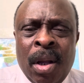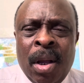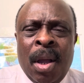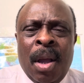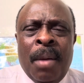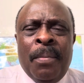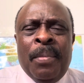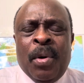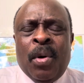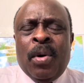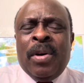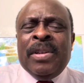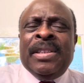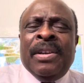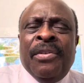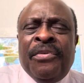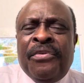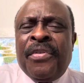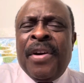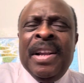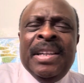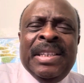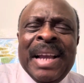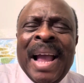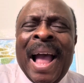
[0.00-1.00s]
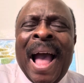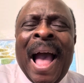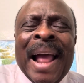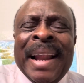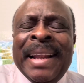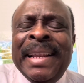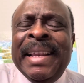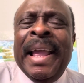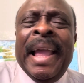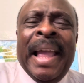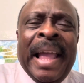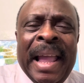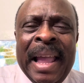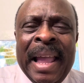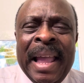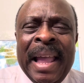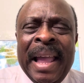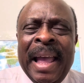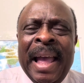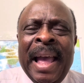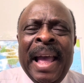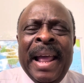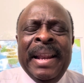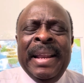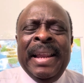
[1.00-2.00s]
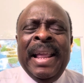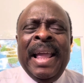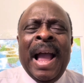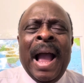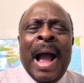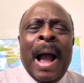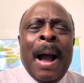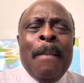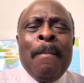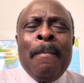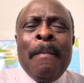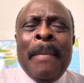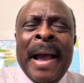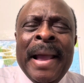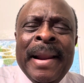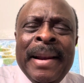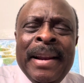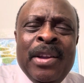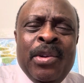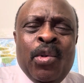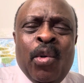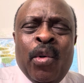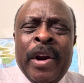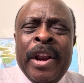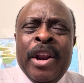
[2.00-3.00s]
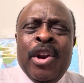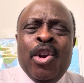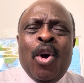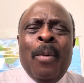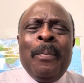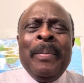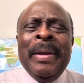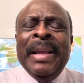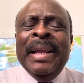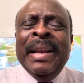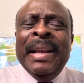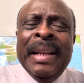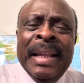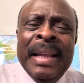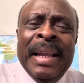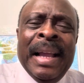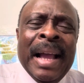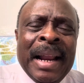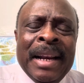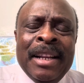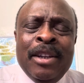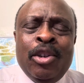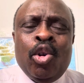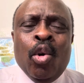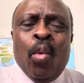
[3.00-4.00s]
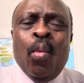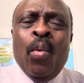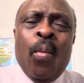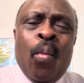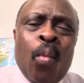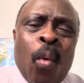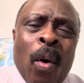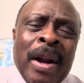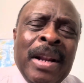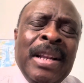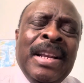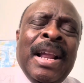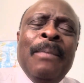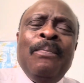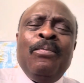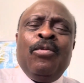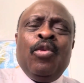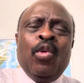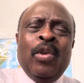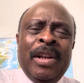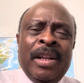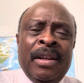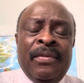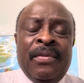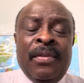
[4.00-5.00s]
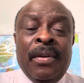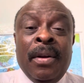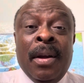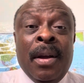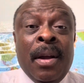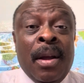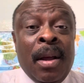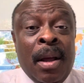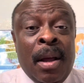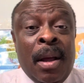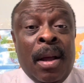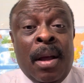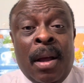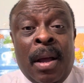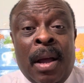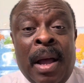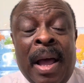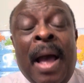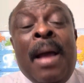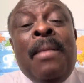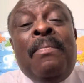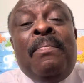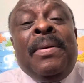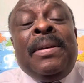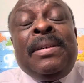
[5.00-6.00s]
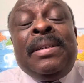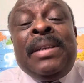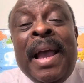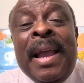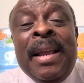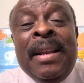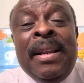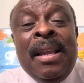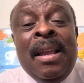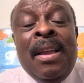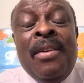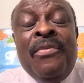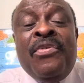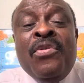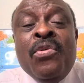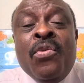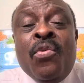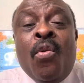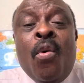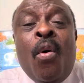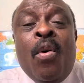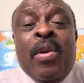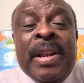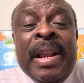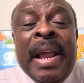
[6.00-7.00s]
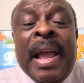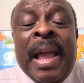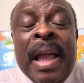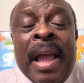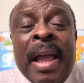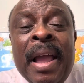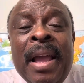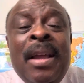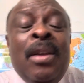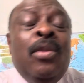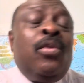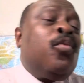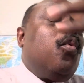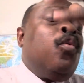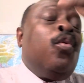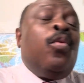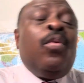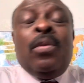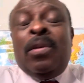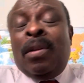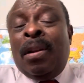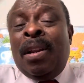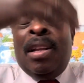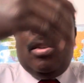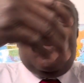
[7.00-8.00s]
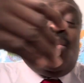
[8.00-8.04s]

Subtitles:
Because the French are there and they are mining uranium illegally, so we want them to leave. And besides, if you go there, it could lead